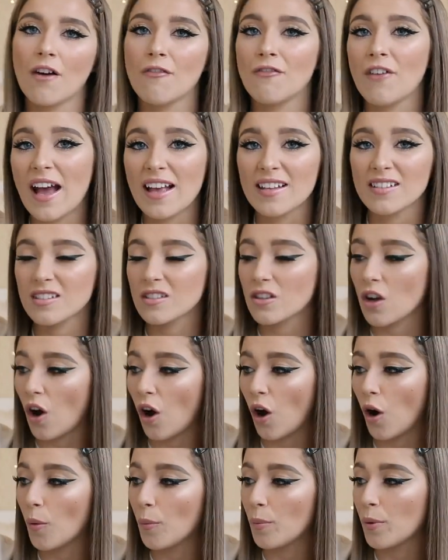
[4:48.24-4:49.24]
a vest
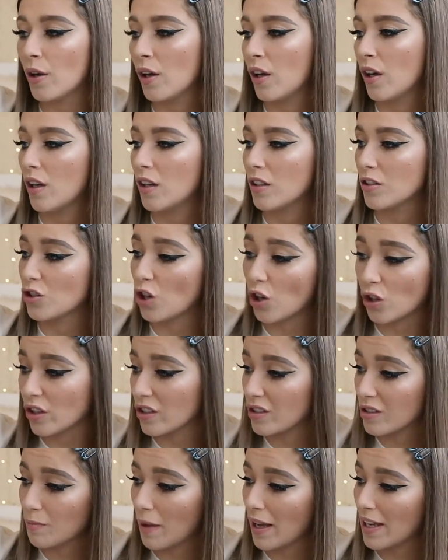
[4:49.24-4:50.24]
top,
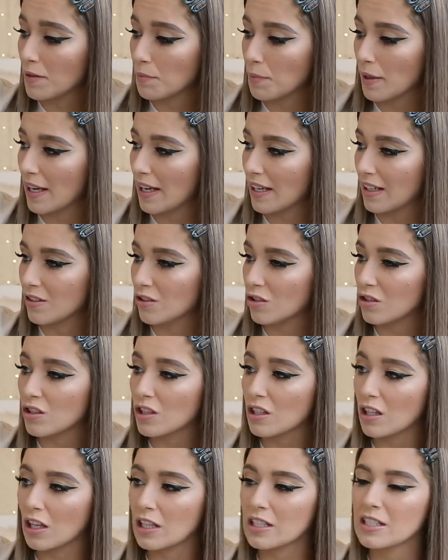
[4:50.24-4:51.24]
joggers maybe.
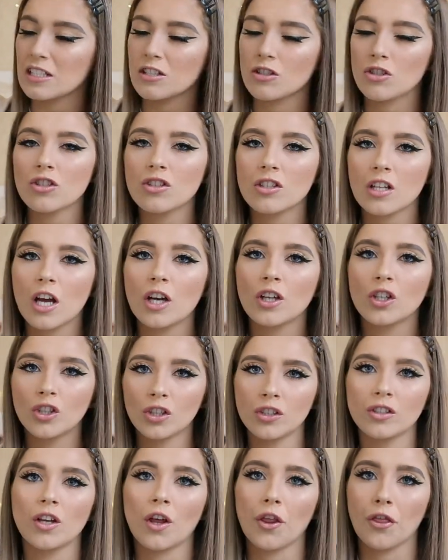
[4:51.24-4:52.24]
It's just a
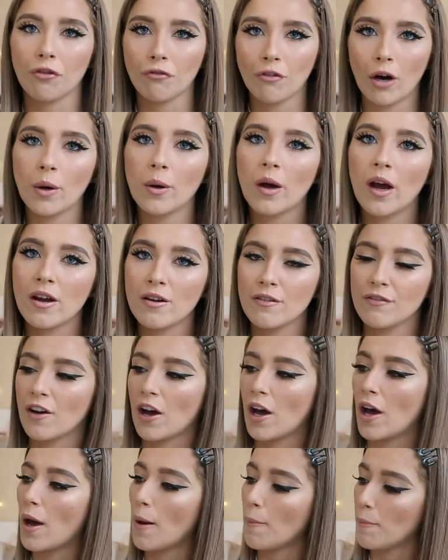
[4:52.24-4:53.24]
good throw
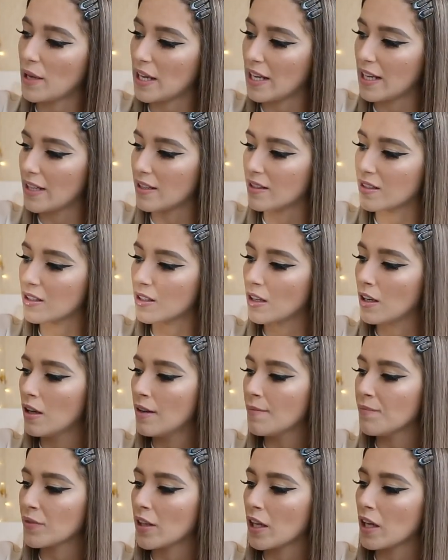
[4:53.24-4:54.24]
over piece.
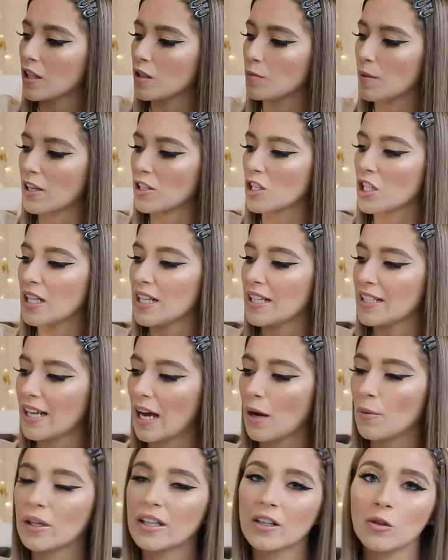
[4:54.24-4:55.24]
Especially
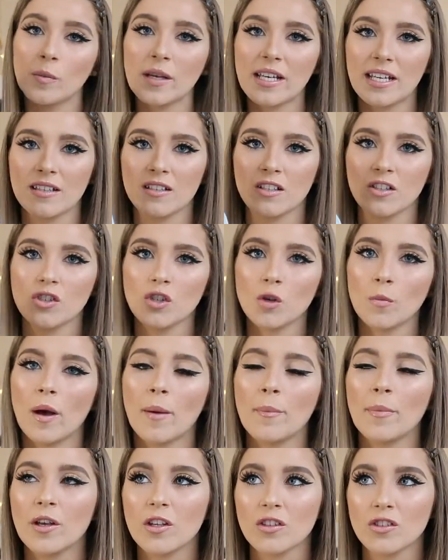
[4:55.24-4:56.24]
now we're coming into summer,
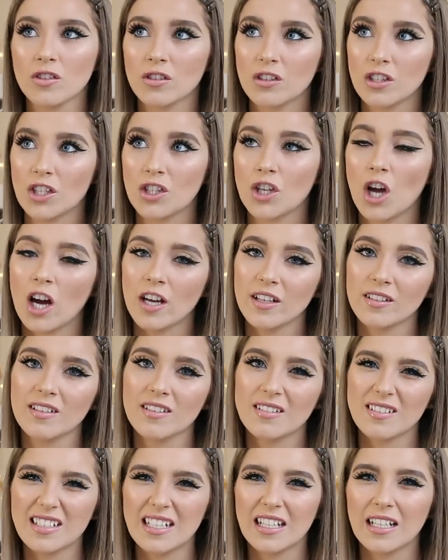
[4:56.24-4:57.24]
but the nights are
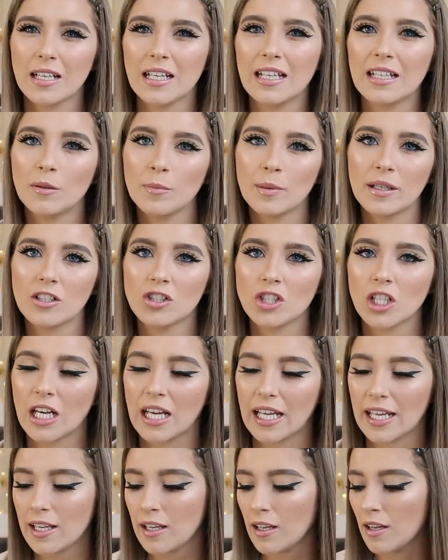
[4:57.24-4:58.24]
still a little bit
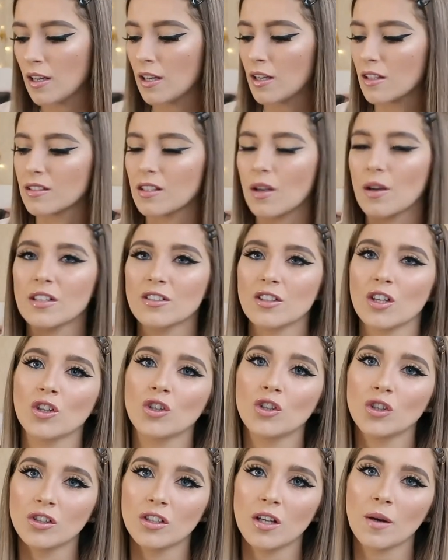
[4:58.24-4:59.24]
chilly. So it's a
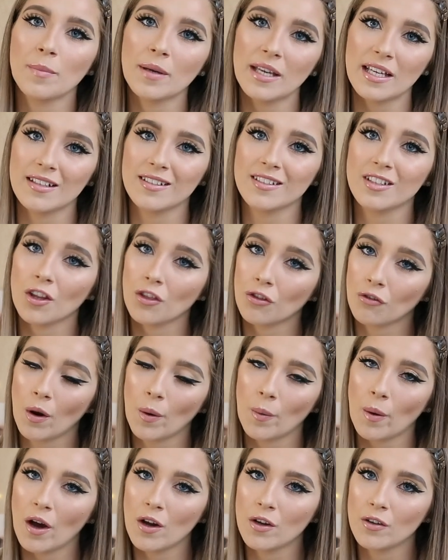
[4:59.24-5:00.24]
good piece to
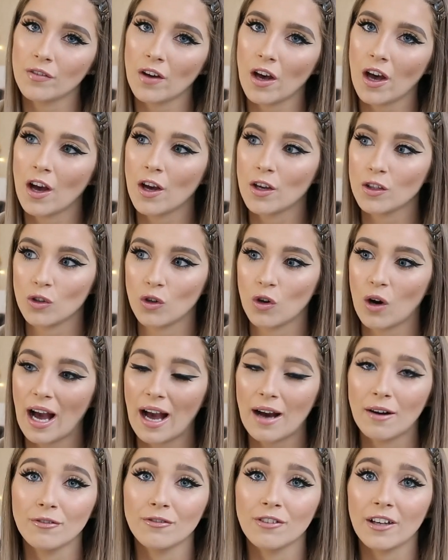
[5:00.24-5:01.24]
throw over your
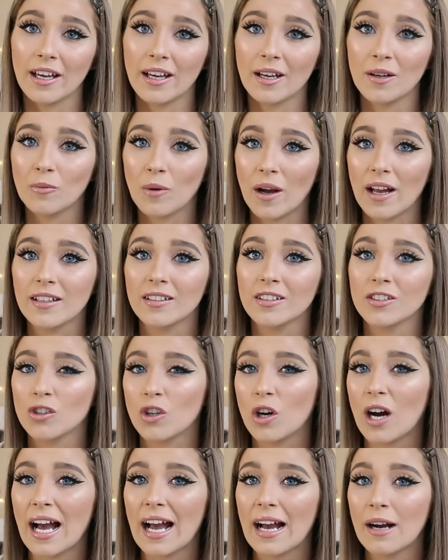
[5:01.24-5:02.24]
outfit when
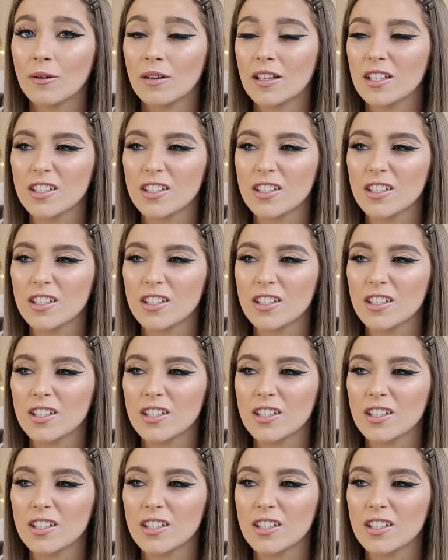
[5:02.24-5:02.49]
you're out